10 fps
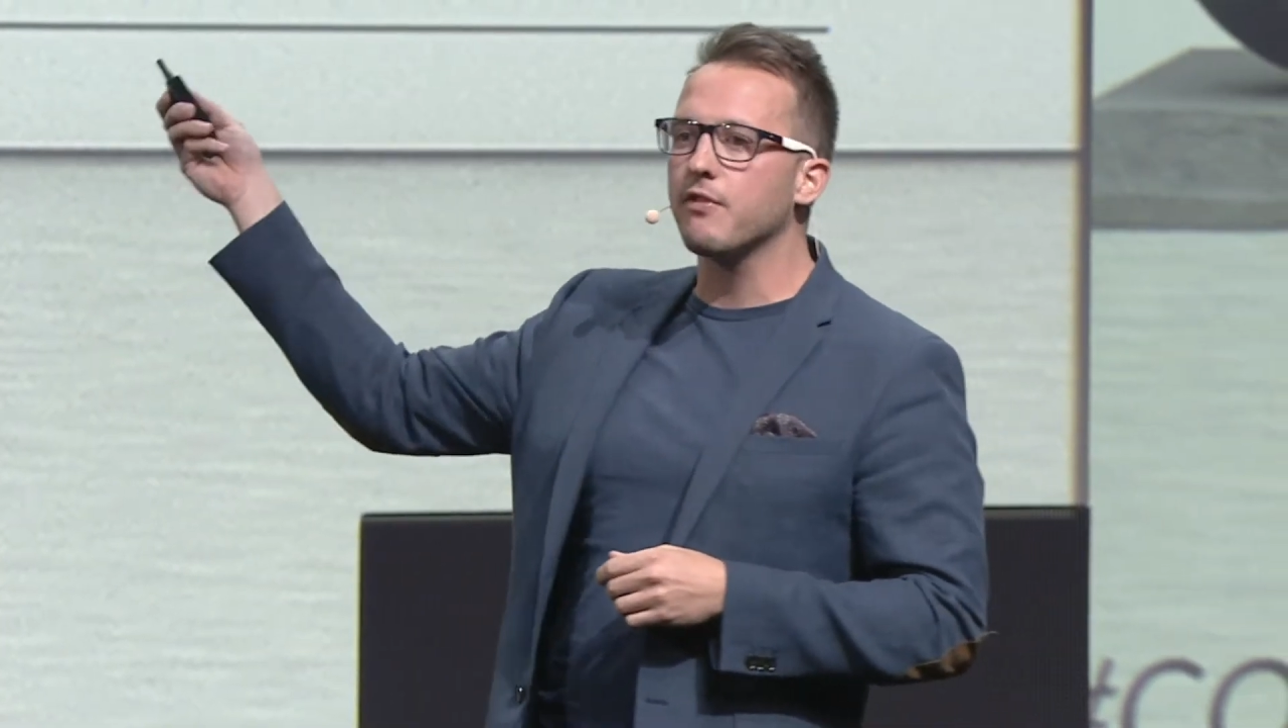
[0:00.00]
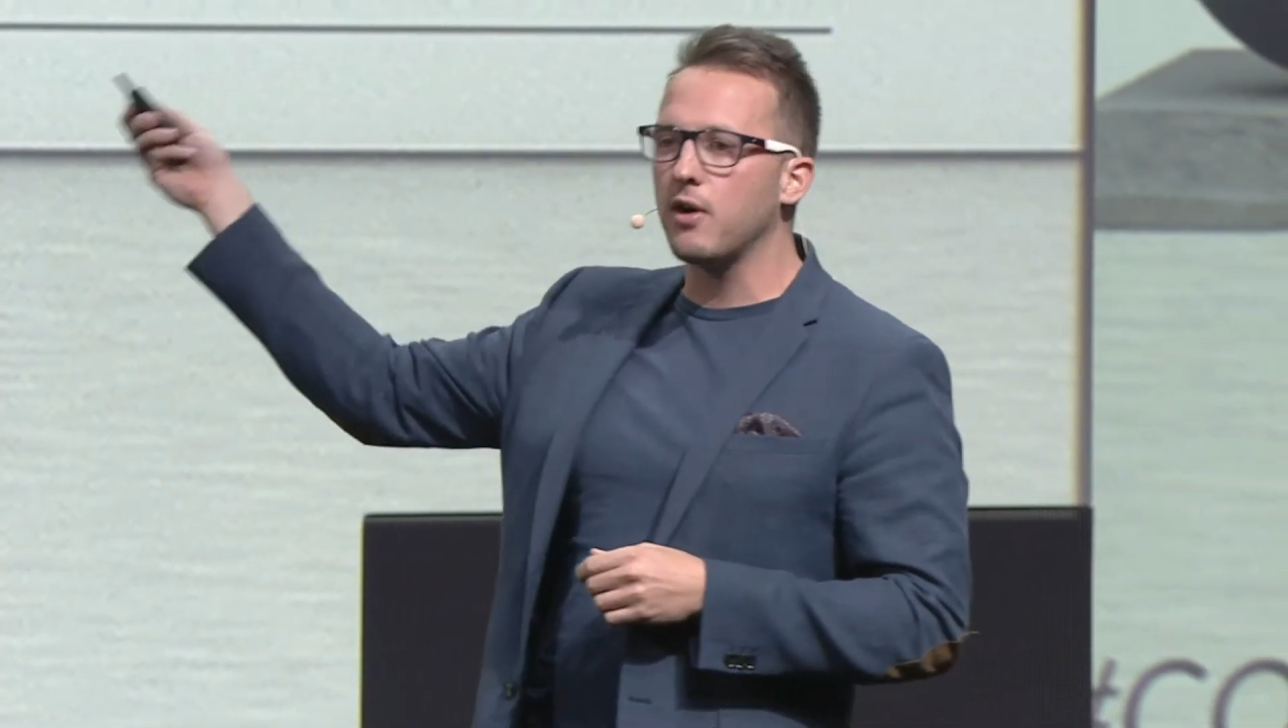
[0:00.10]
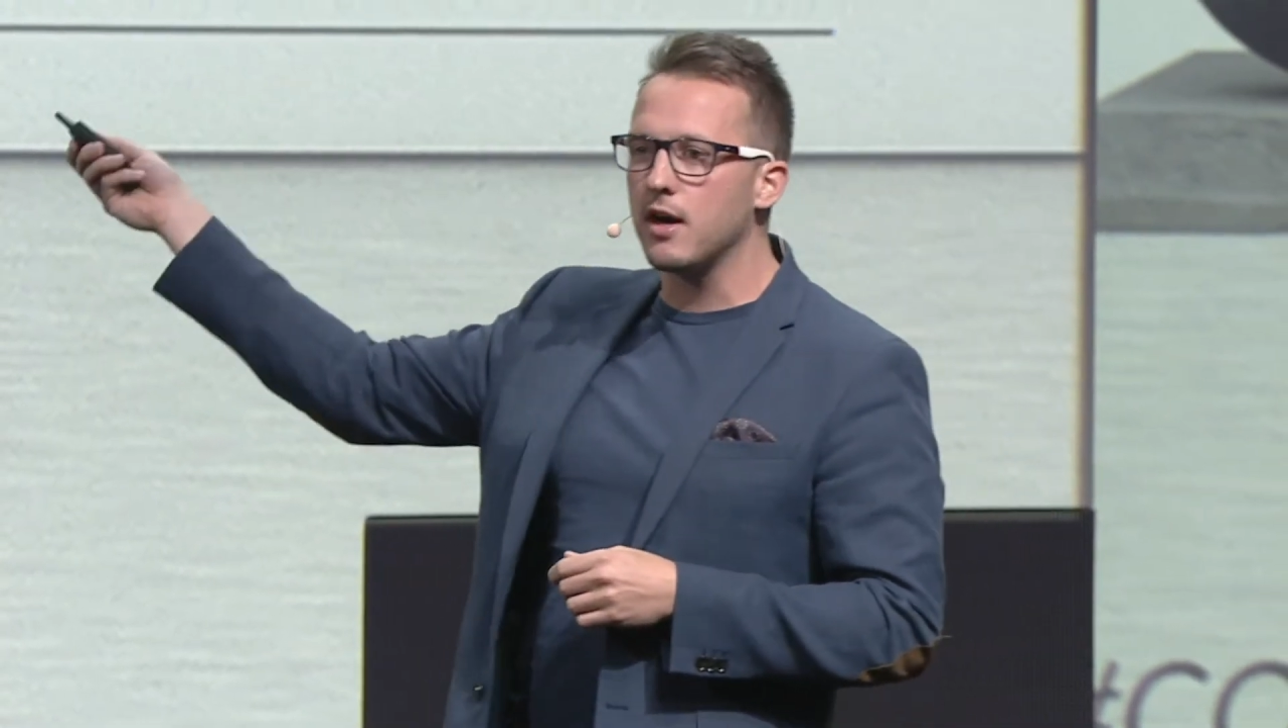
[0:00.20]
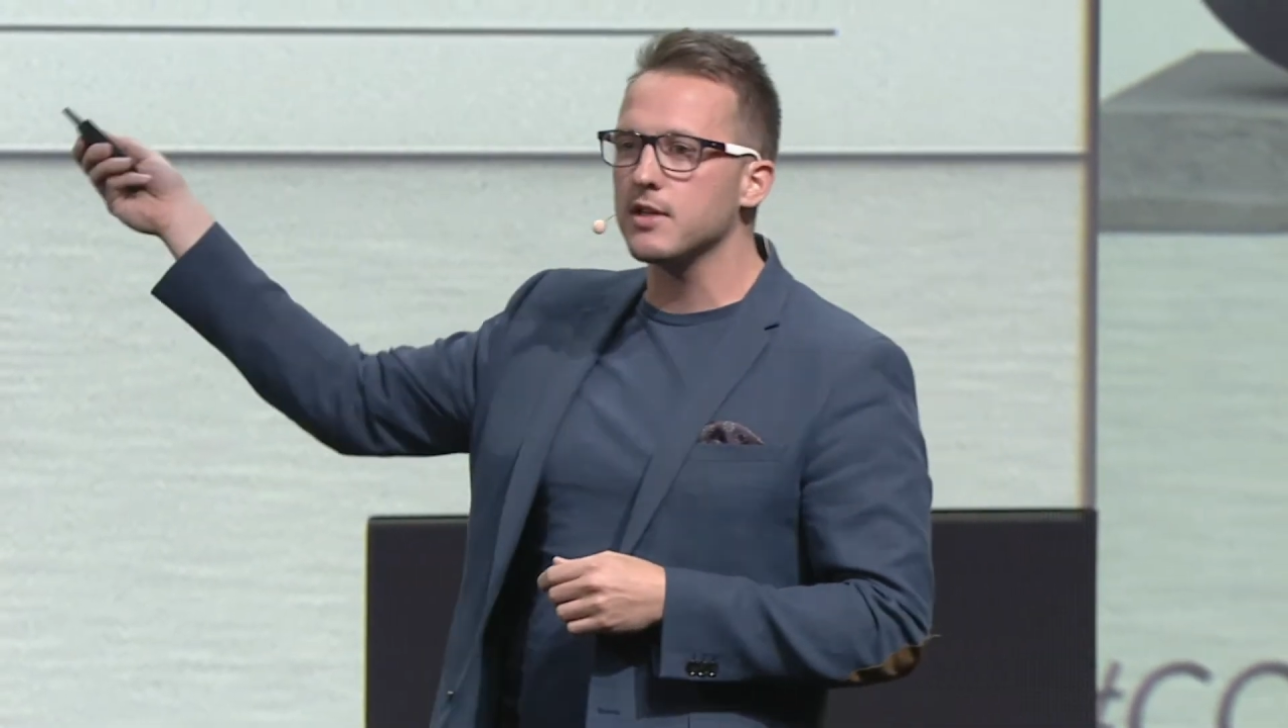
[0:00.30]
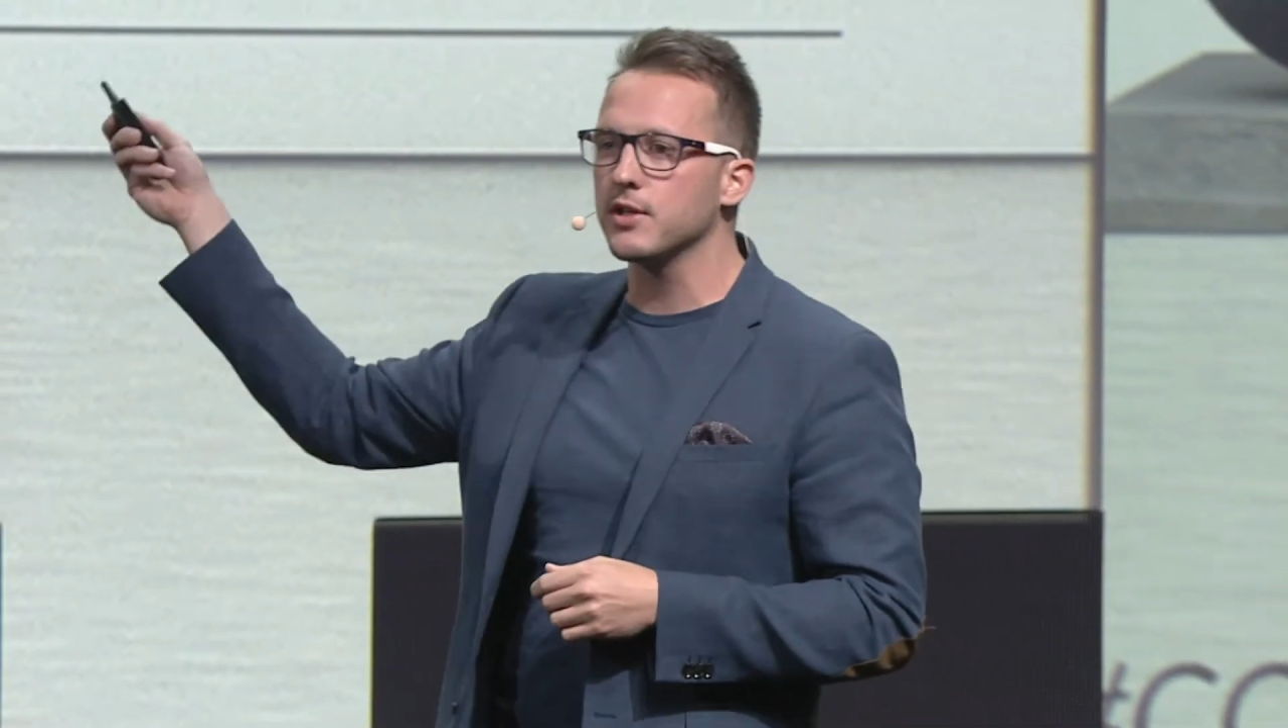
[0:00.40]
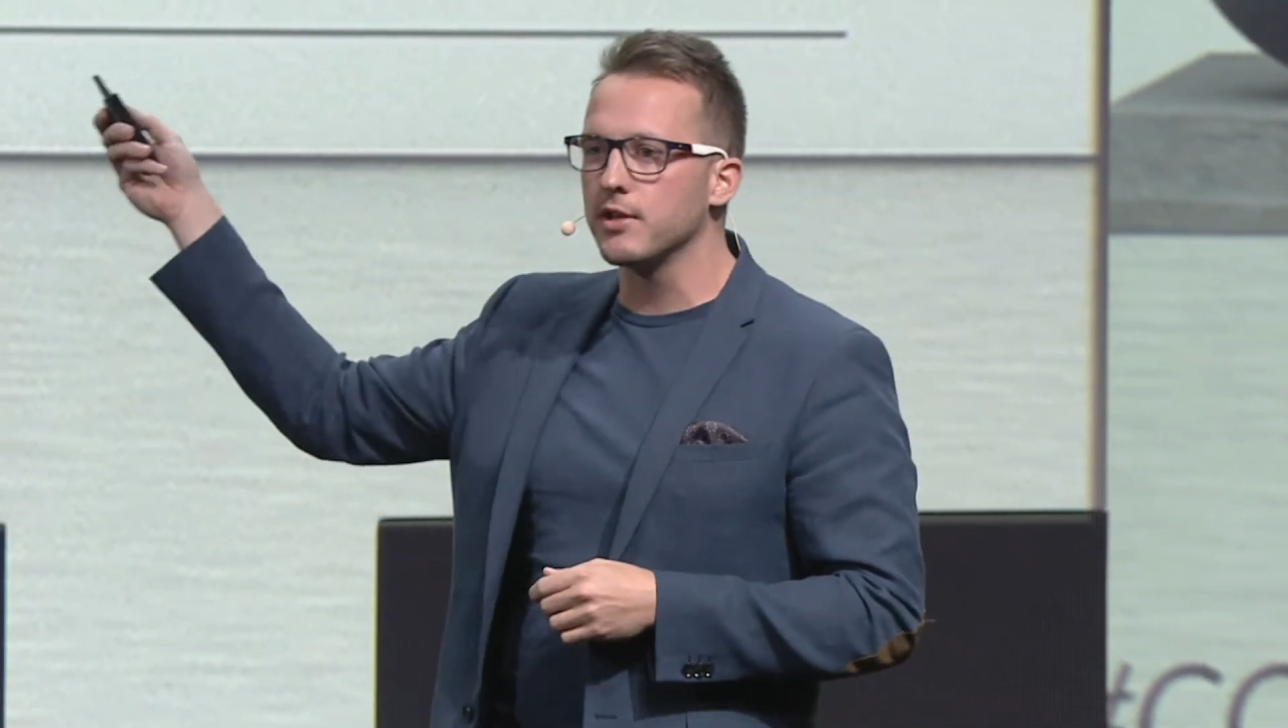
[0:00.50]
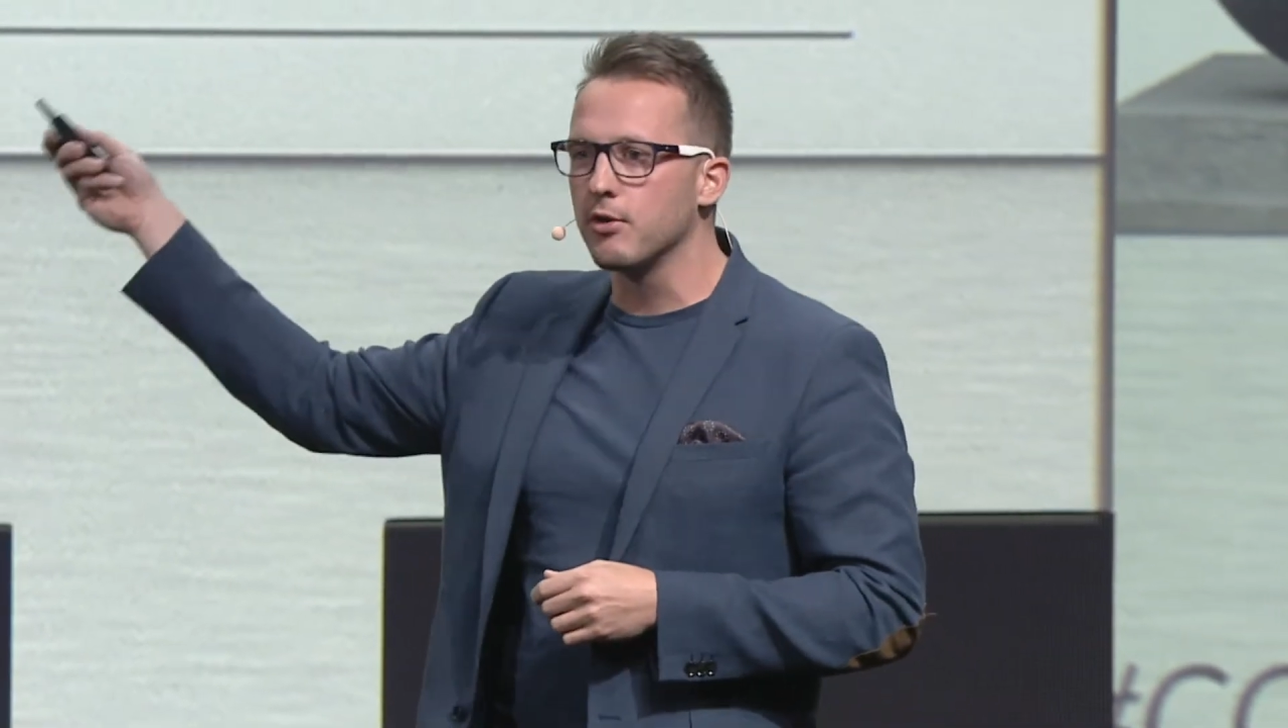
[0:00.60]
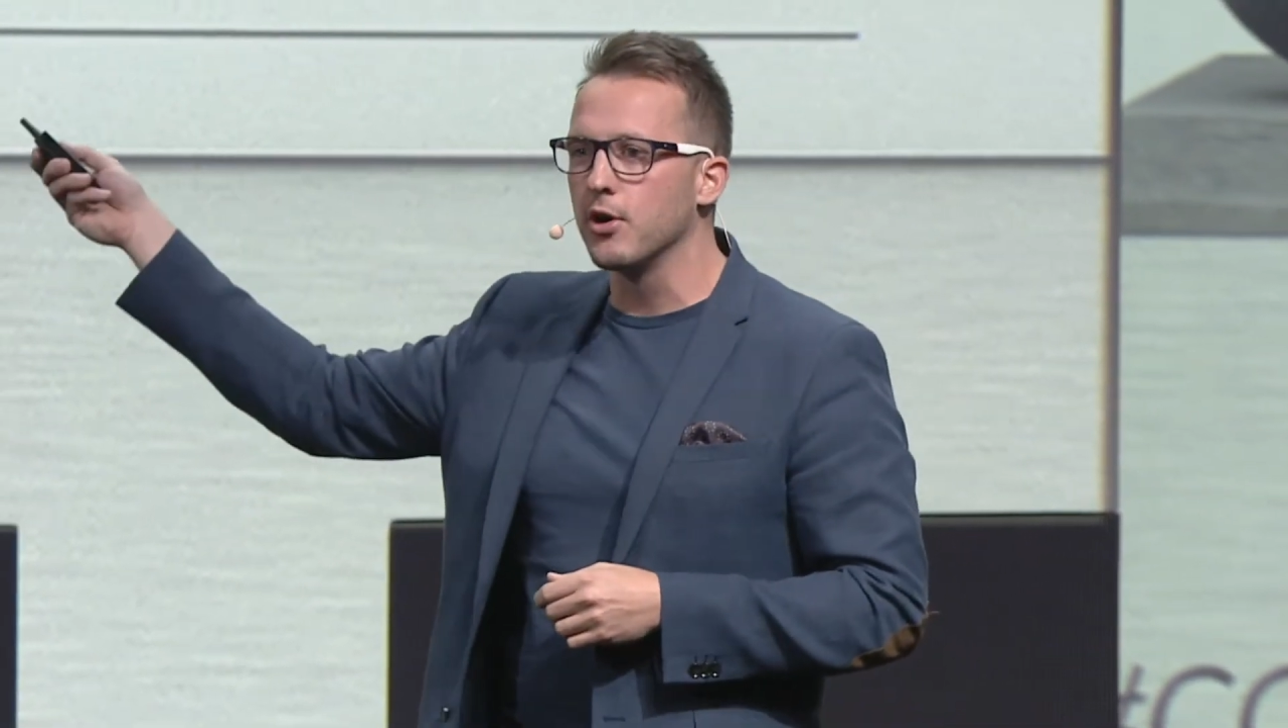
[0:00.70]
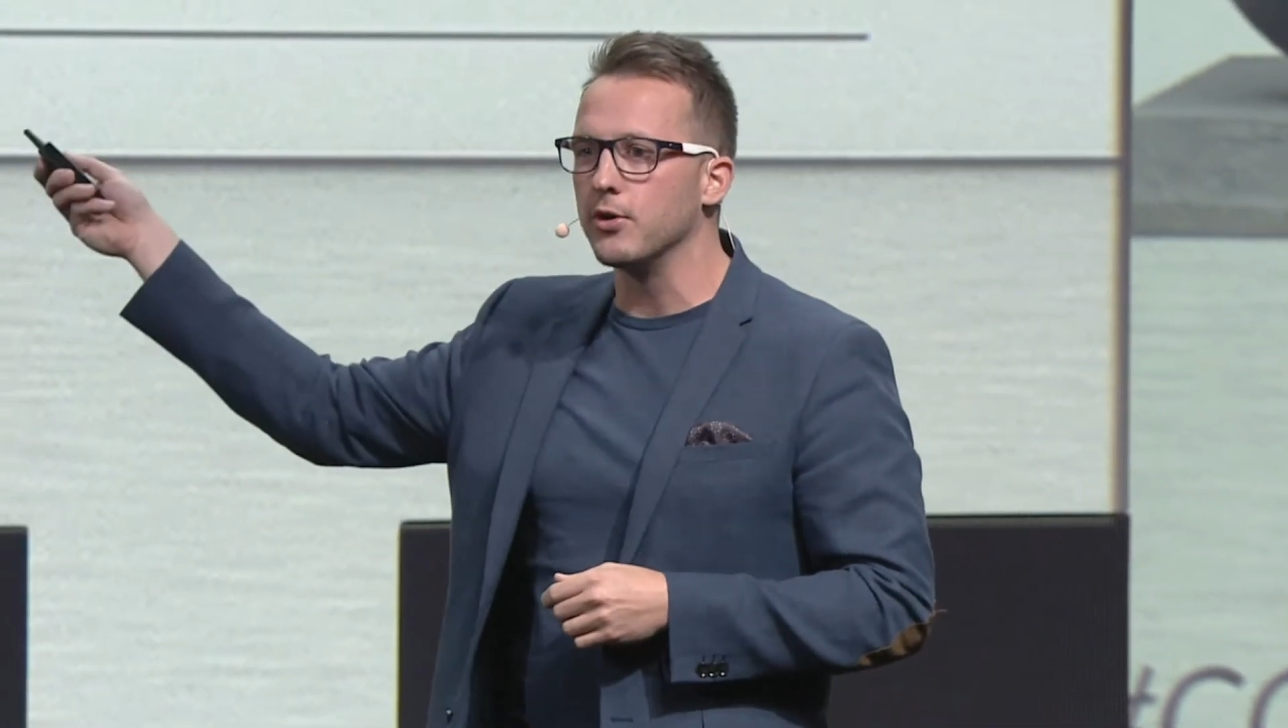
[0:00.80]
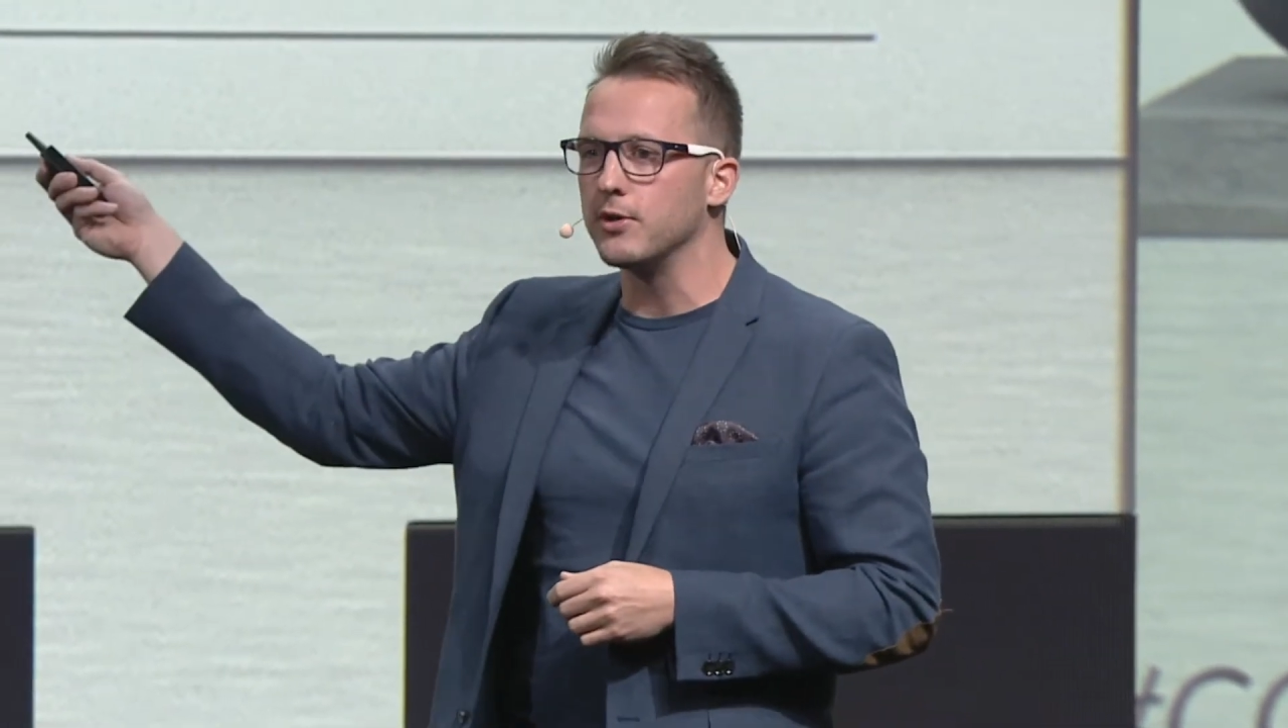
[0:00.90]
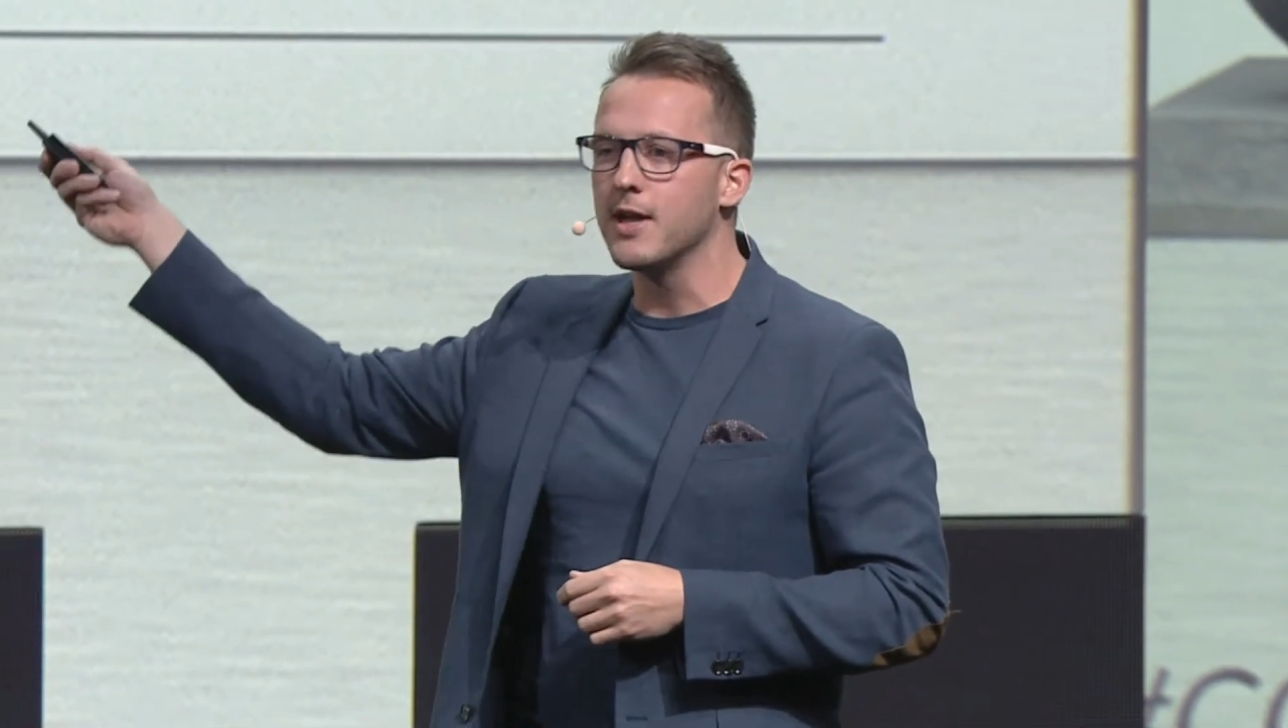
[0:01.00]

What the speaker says: cars on the road